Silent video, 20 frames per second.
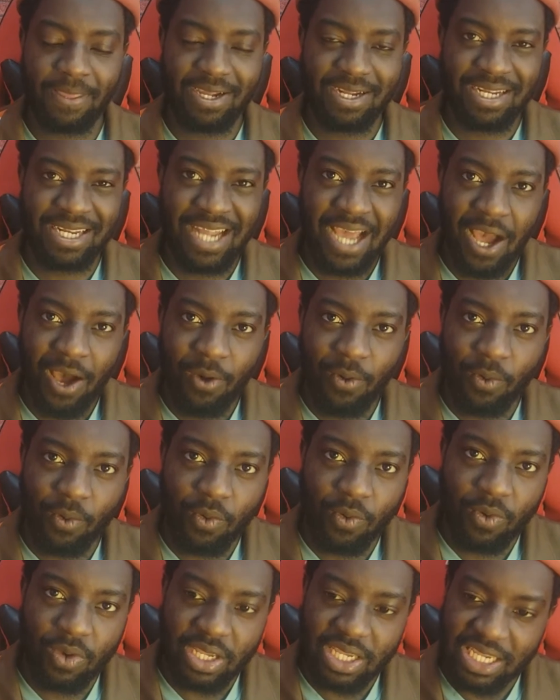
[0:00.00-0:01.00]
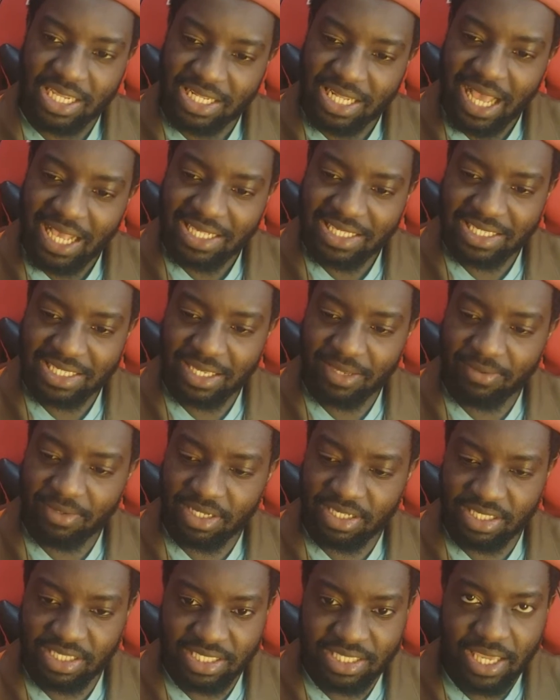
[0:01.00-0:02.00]
now, in the
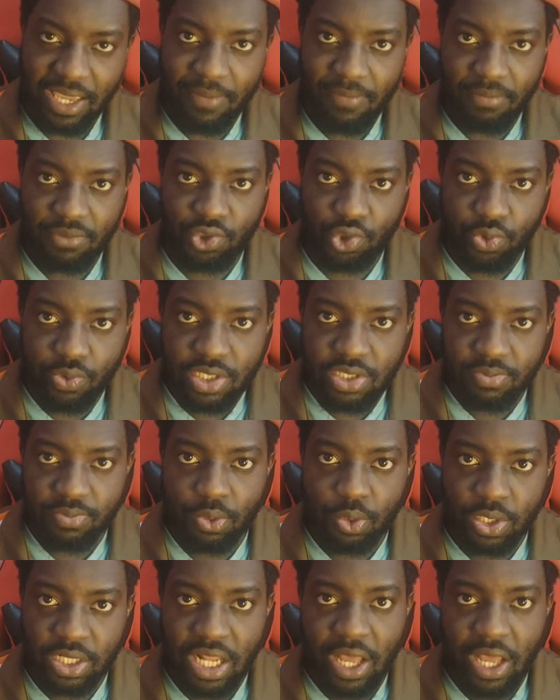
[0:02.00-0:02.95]
same Jewish book,